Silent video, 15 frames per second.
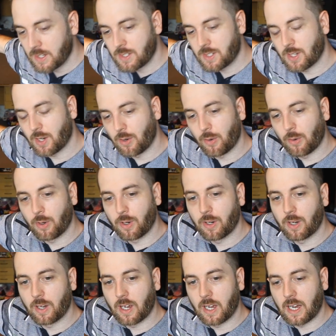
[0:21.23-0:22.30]
So
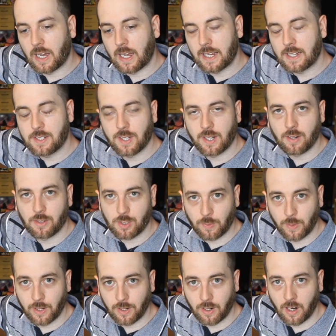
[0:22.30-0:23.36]
I said on
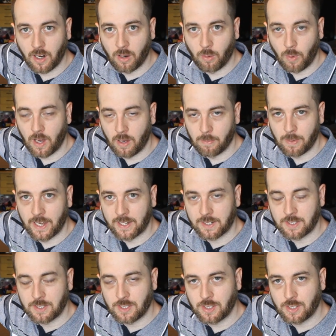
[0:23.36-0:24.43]
Twitter a while
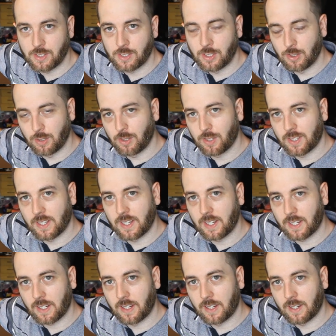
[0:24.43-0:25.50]
back, do you
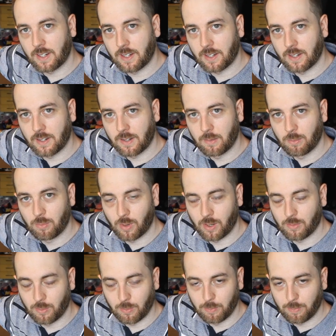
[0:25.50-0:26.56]
think, uh,
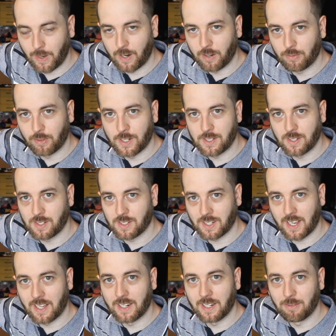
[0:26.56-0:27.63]
well paraphrasing because
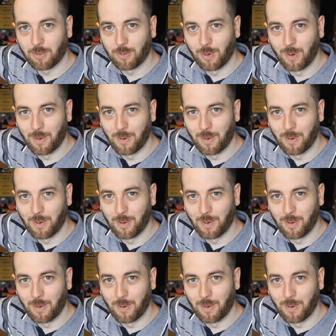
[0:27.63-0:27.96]
I can't even